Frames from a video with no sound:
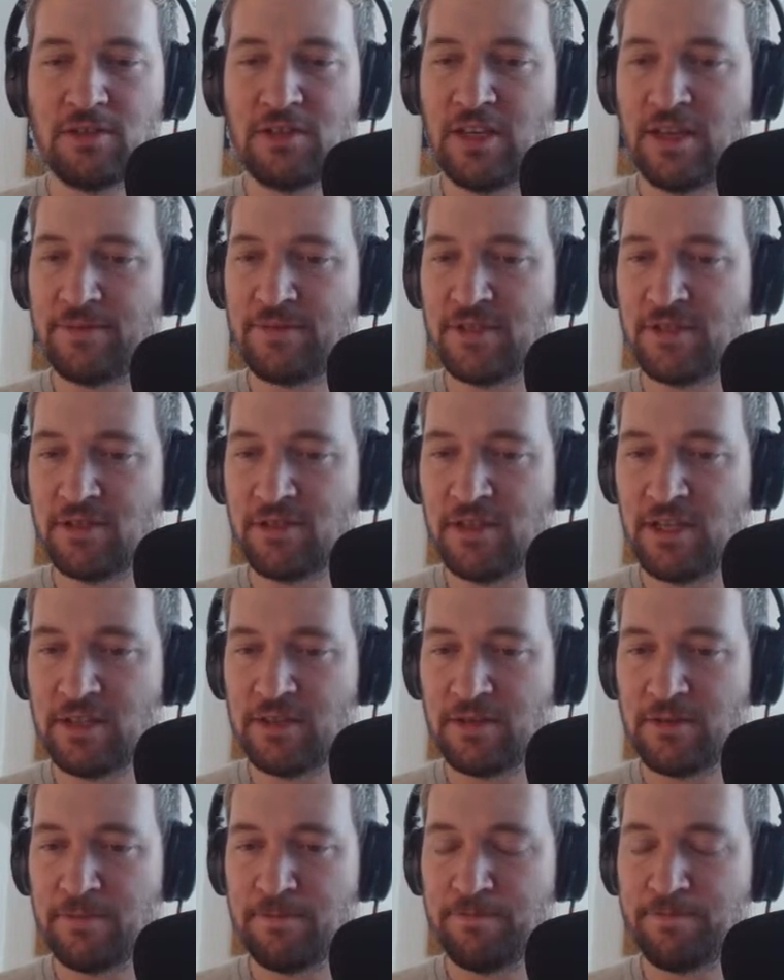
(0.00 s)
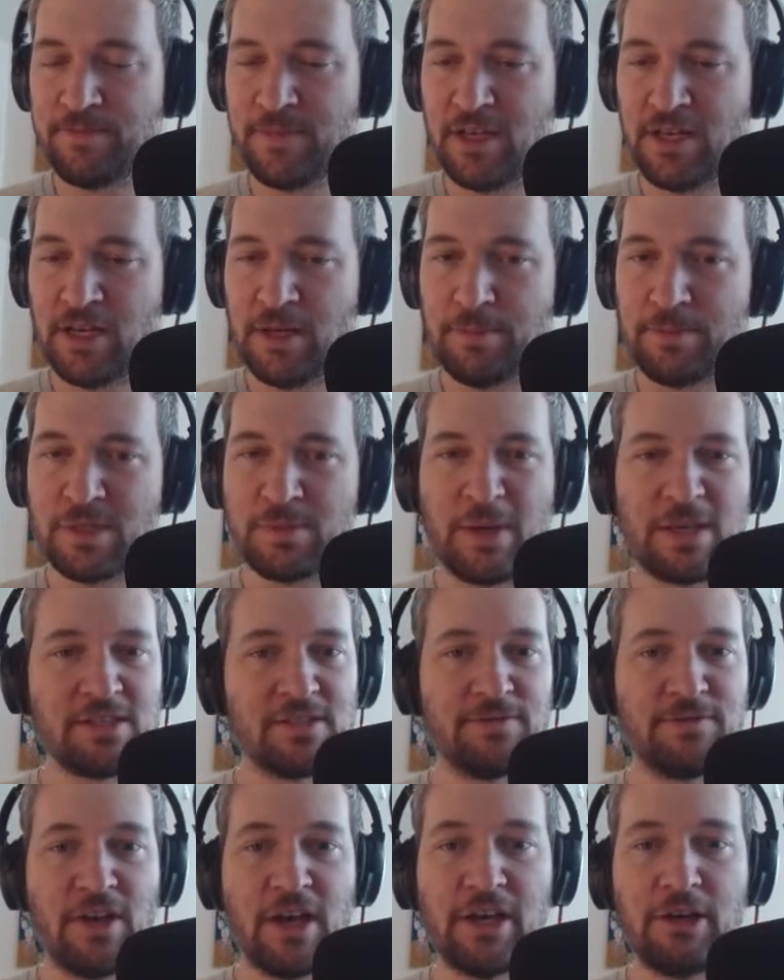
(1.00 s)
You have to
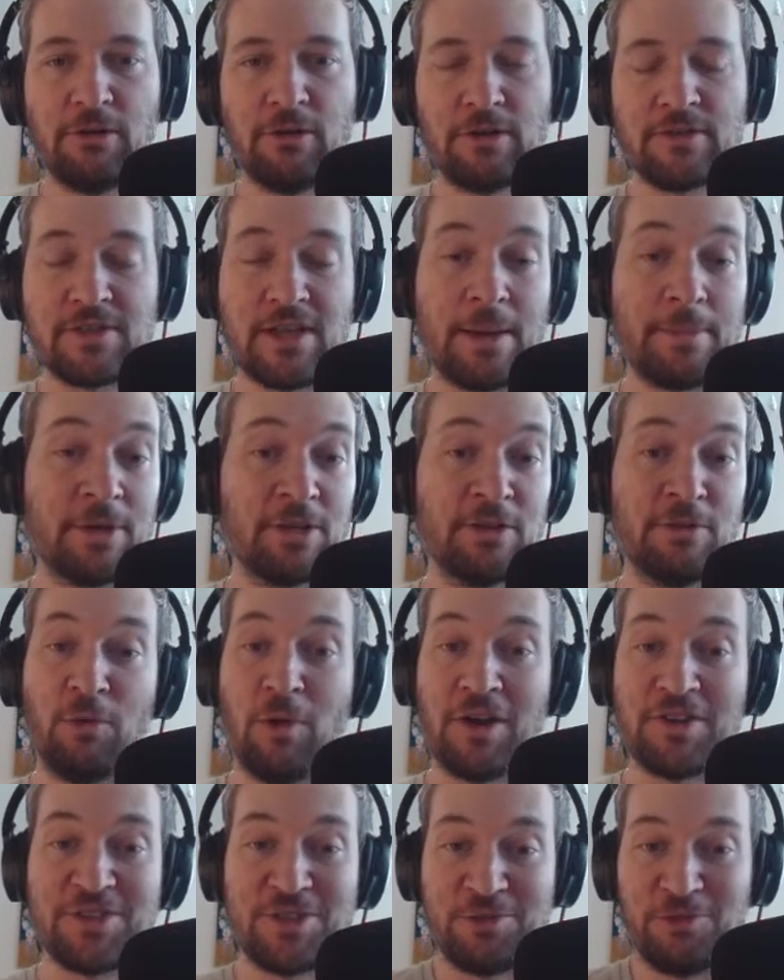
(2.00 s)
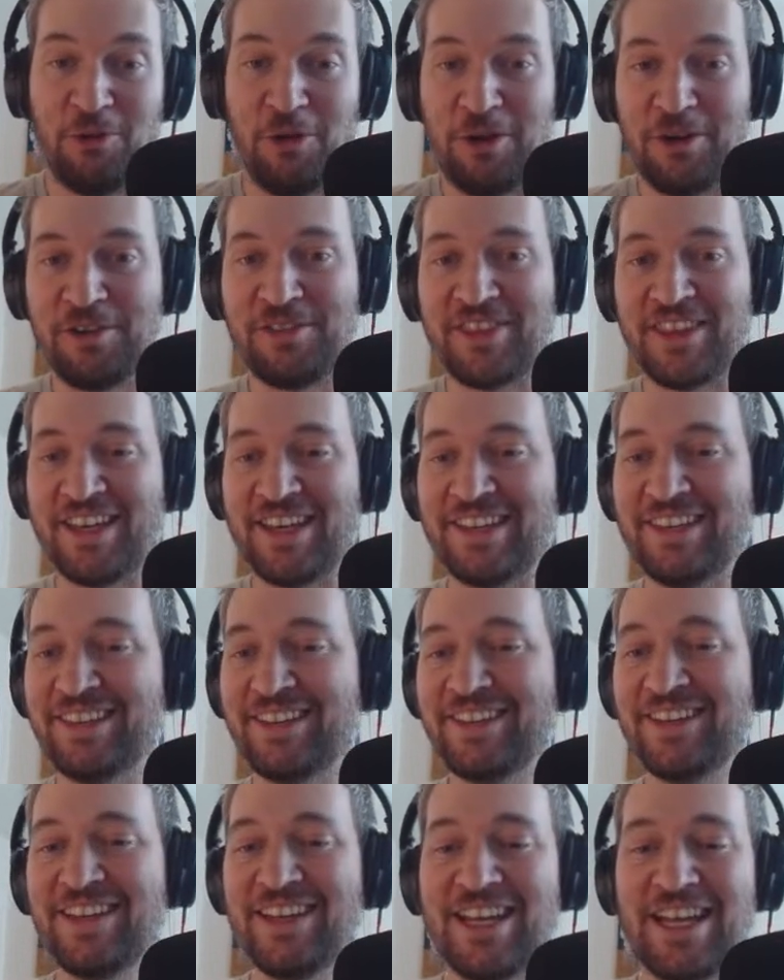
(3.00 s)
specify, or else I'm gonna watch the wrong thing,
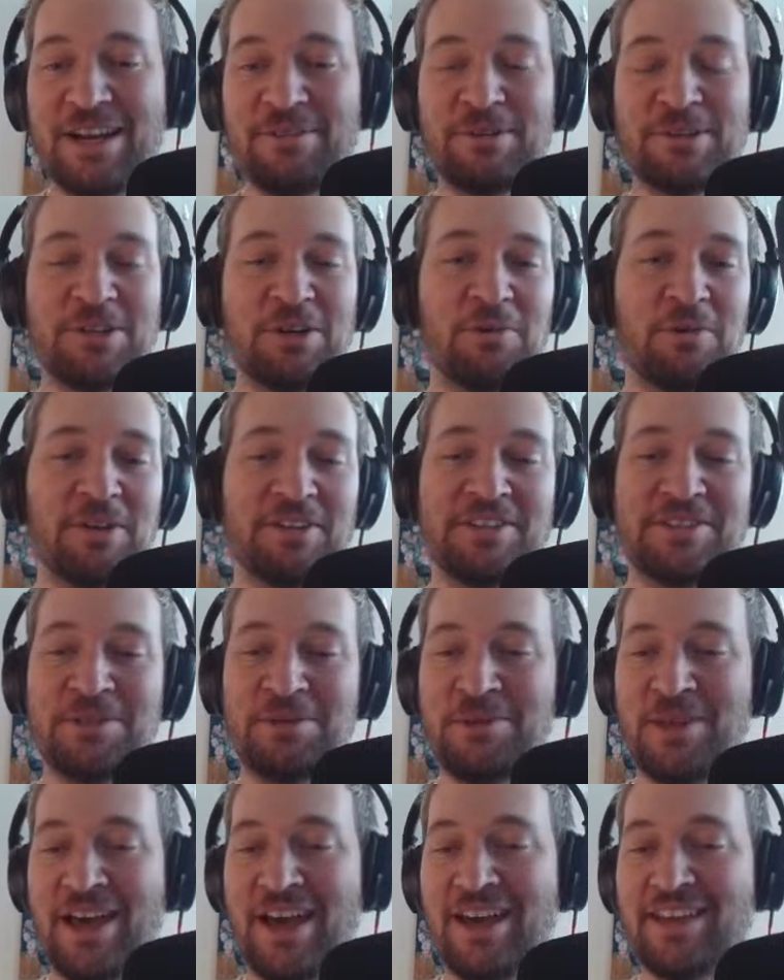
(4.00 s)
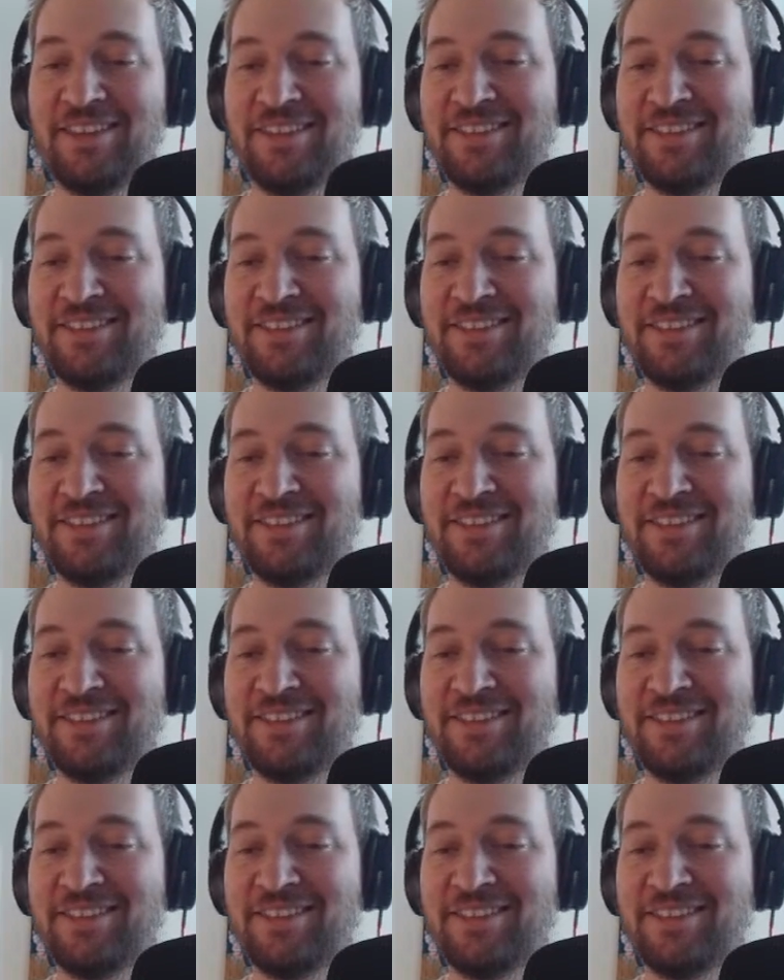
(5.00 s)
and we don't want to do that.